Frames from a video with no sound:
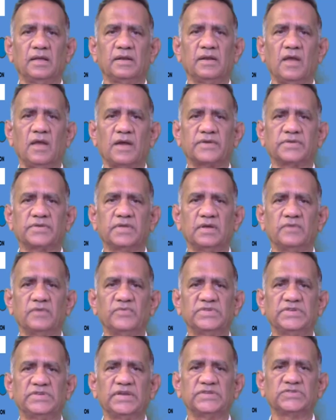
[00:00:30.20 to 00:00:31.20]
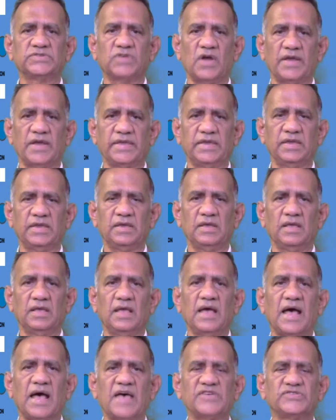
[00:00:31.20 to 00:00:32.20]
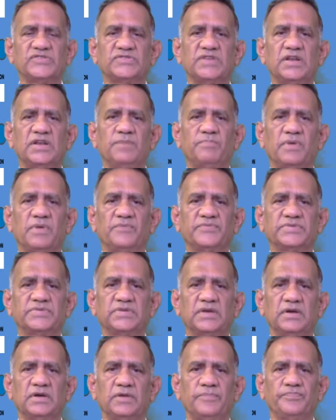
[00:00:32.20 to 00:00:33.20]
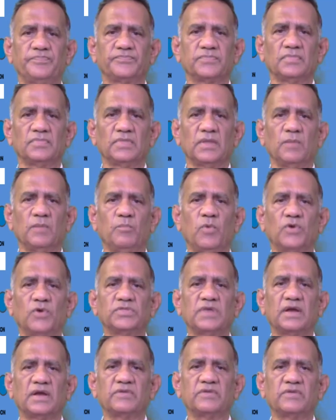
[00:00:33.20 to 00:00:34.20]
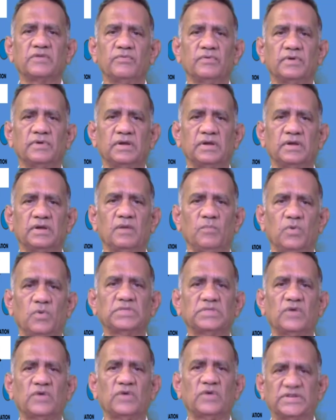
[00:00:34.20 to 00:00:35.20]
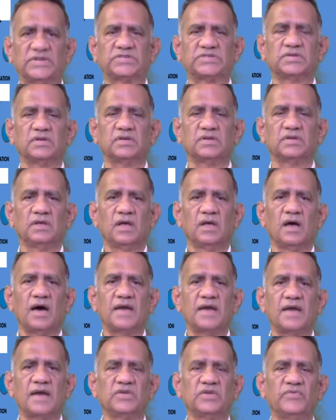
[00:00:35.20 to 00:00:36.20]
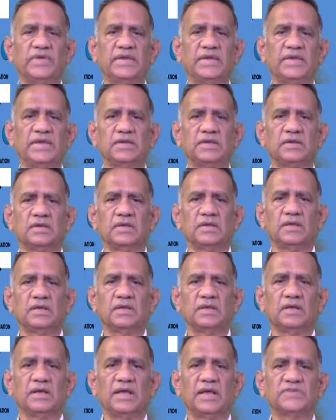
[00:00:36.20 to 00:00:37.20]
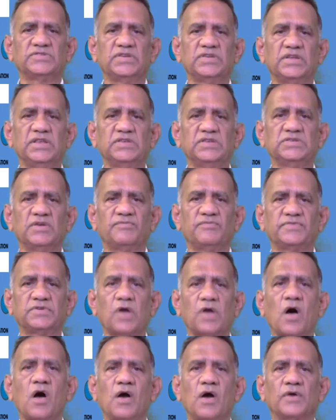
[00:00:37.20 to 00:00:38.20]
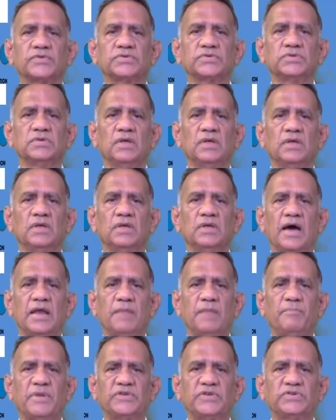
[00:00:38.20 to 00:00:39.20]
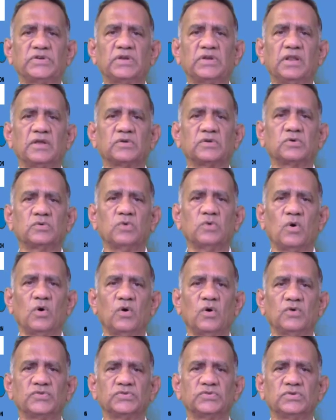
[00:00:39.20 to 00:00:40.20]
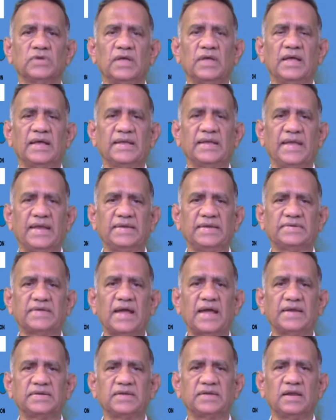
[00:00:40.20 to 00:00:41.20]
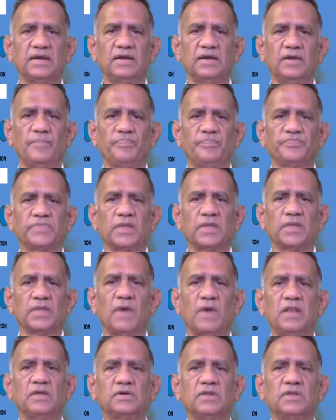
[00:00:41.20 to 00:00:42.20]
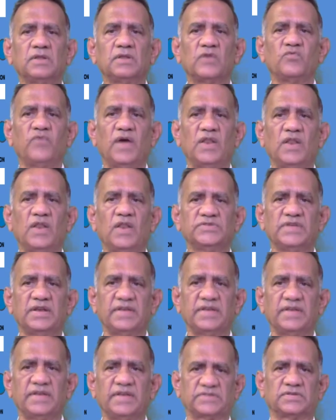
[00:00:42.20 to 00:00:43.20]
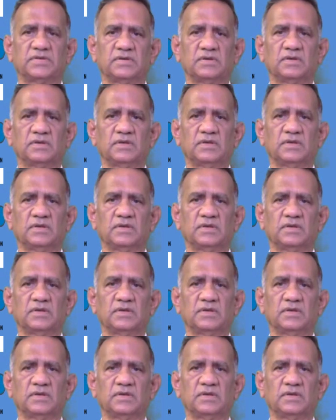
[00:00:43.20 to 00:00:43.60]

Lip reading: Dr. Vijaya, Assistant Professor, both of us are giving a series of talks on a particular course entitled Molecular Phylogenetics.